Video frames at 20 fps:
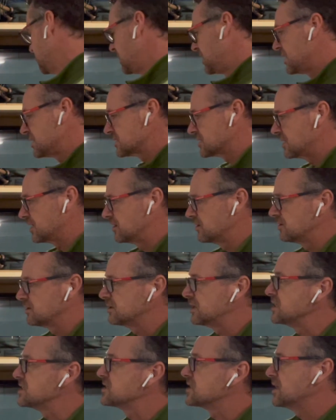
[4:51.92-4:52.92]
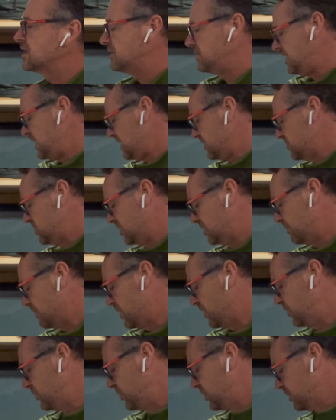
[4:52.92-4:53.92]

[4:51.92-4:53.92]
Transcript: So let's go now to the mode.